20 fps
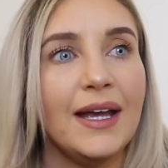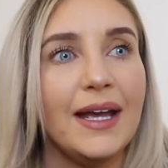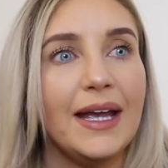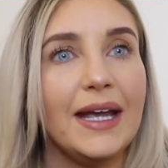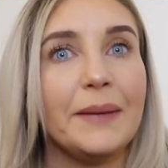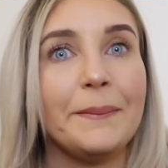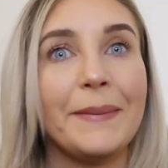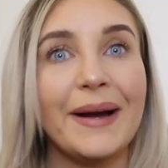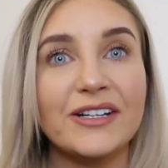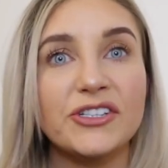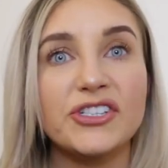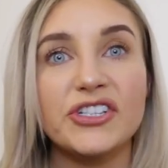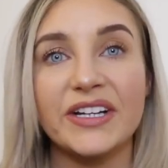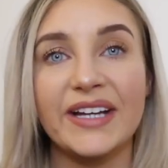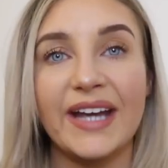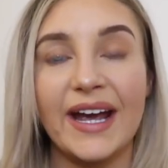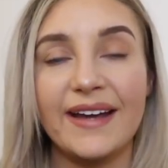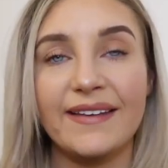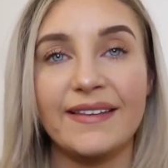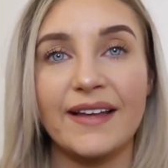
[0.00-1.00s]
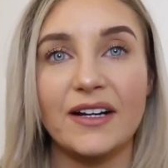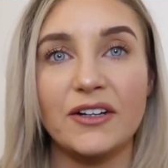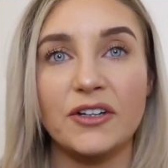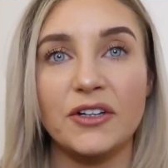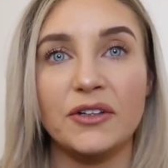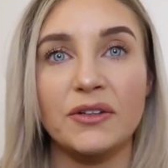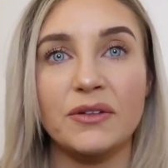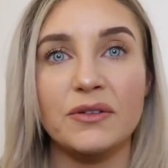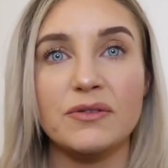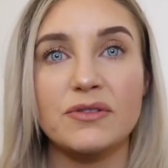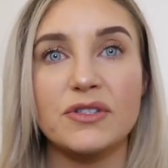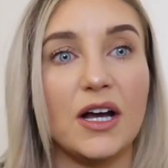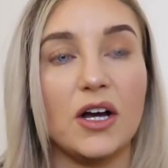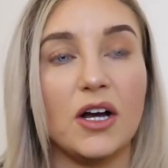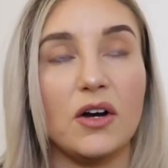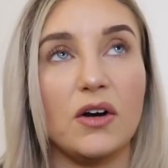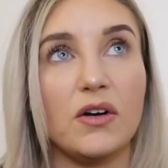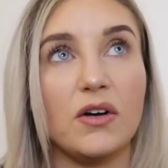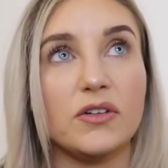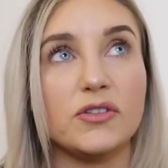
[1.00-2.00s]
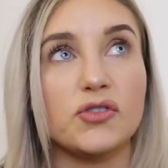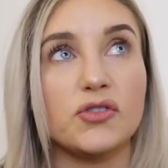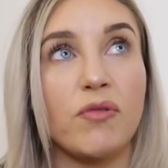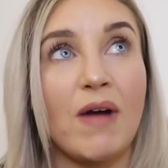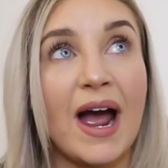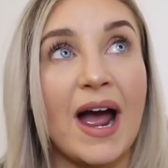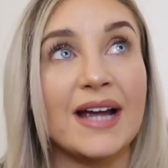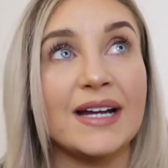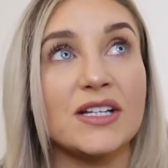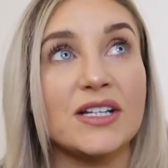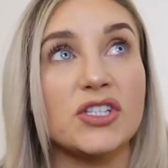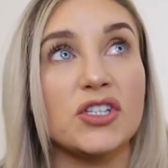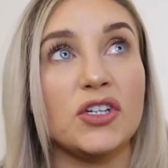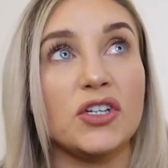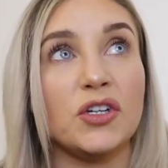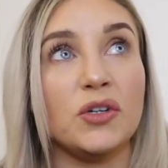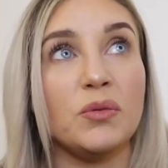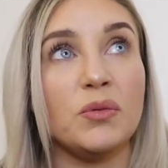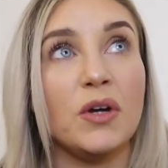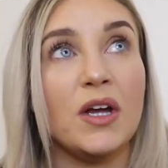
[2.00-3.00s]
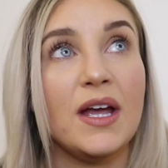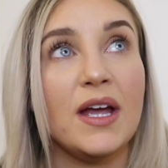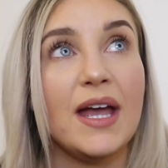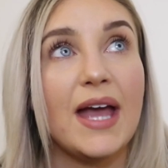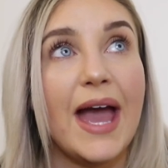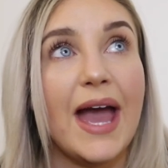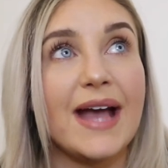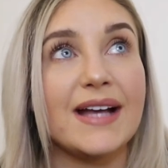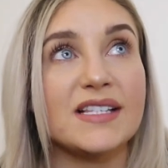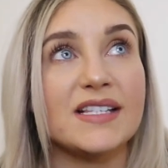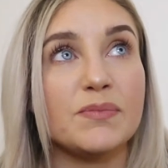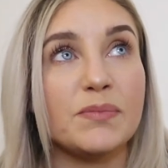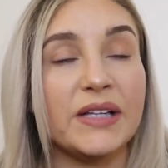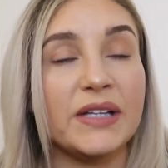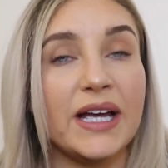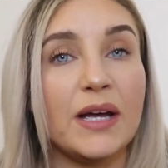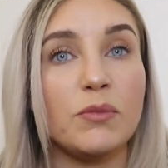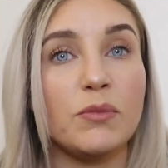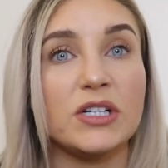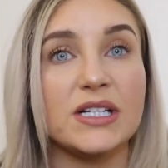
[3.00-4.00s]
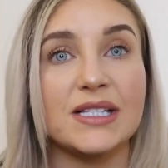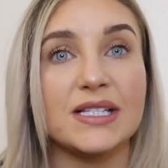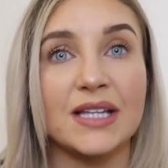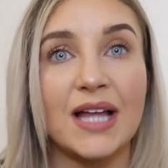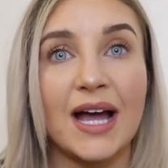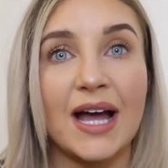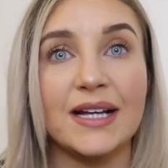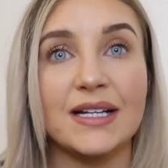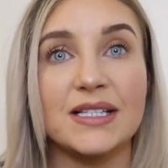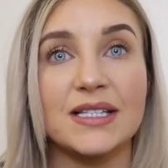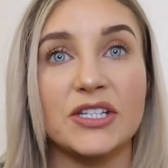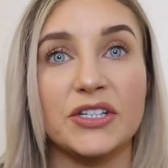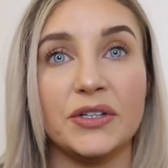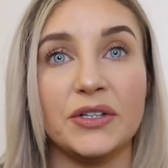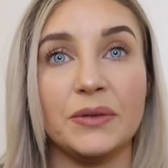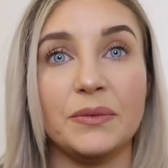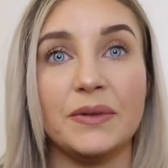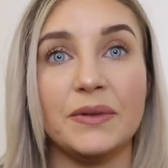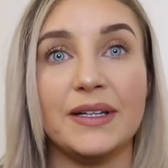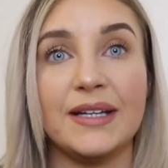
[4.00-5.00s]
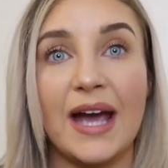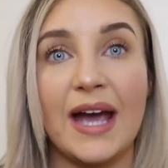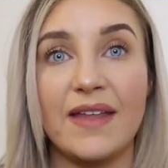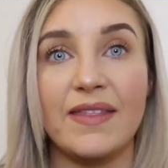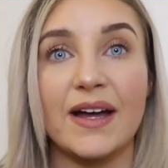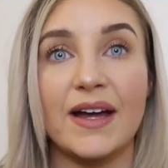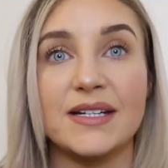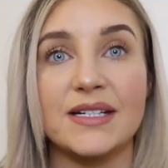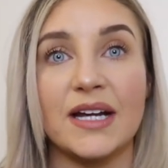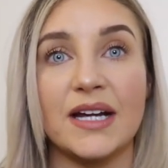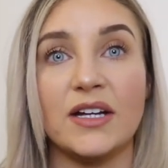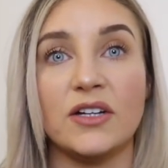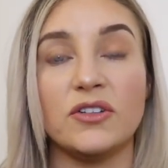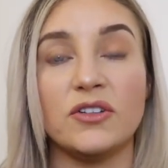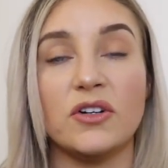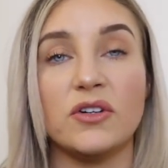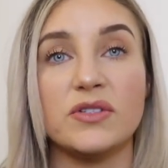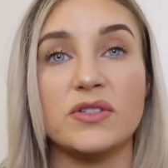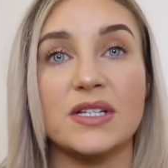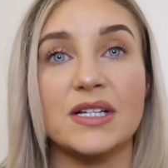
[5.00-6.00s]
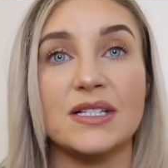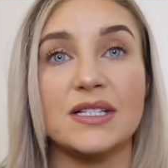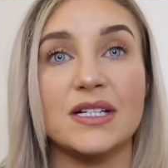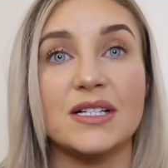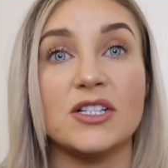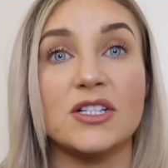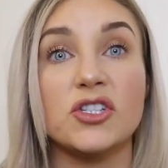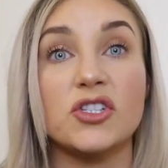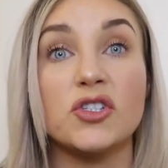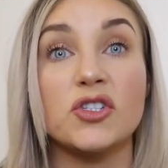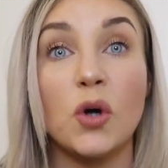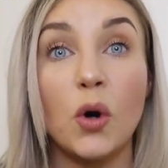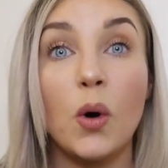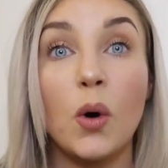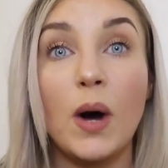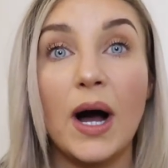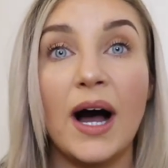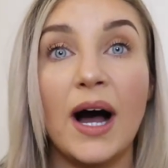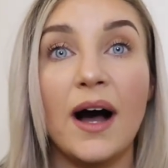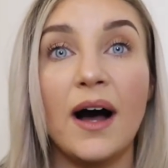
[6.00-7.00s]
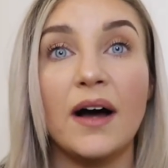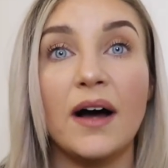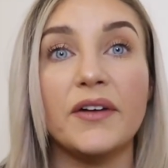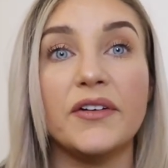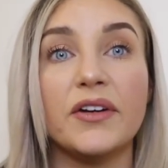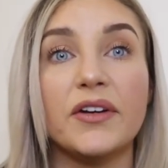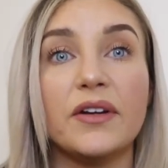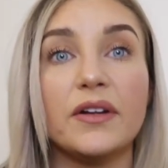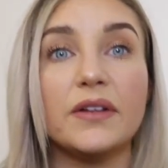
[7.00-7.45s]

Imagine getting that news. Trying to explain what it's like to get that diagnosis is so hard.